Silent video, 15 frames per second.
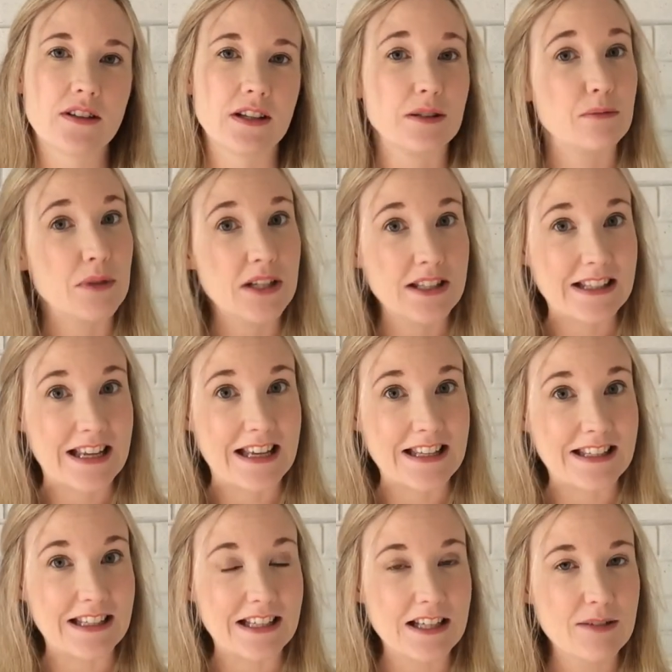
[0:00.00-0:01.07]
Doesn't mean it's
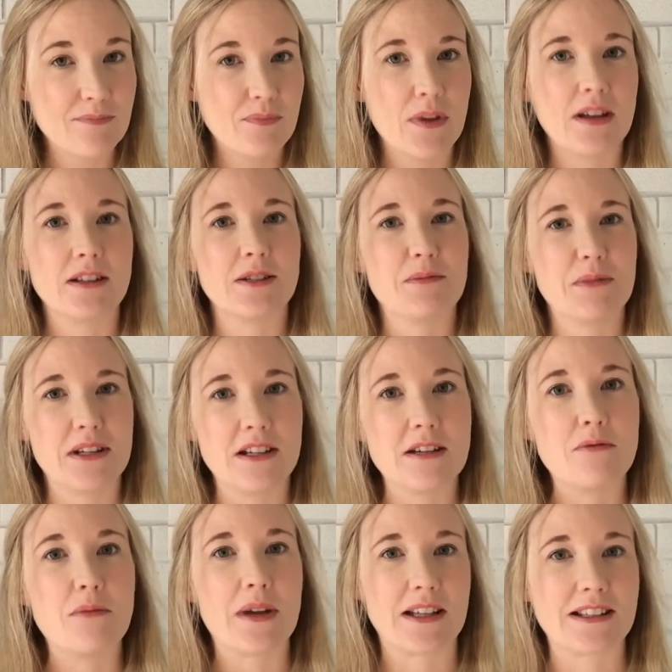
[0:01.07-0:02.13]
easy, I just mean
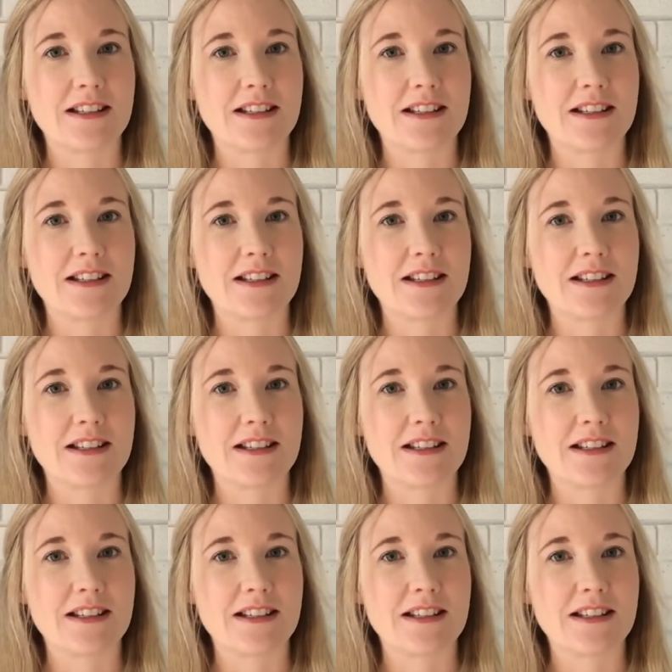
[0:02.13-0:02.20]
it makes